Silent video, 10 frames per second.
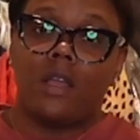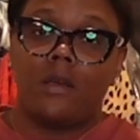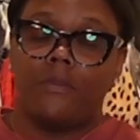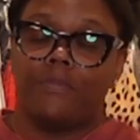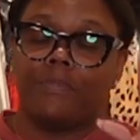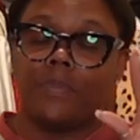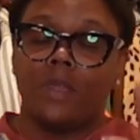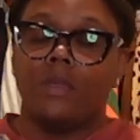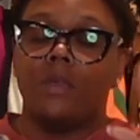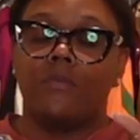um,
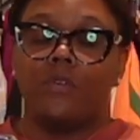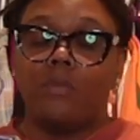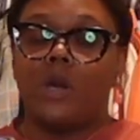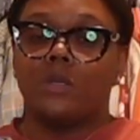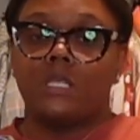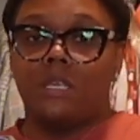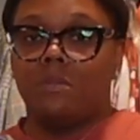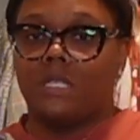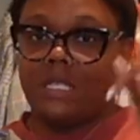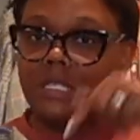football team
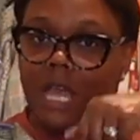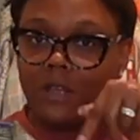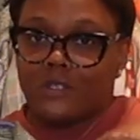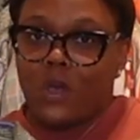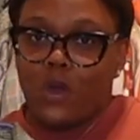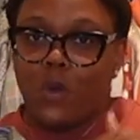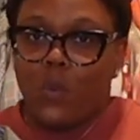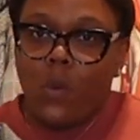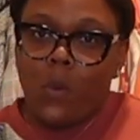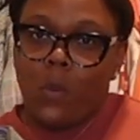in this household.
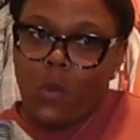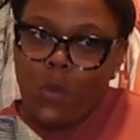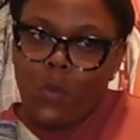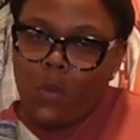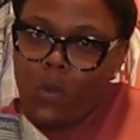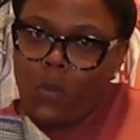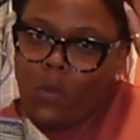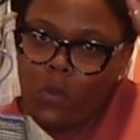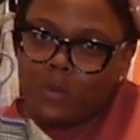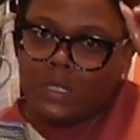Whoop, whoop, whoop,
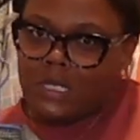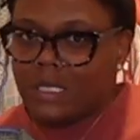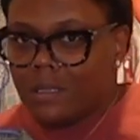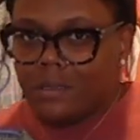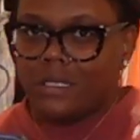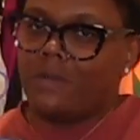whoop. Steelers,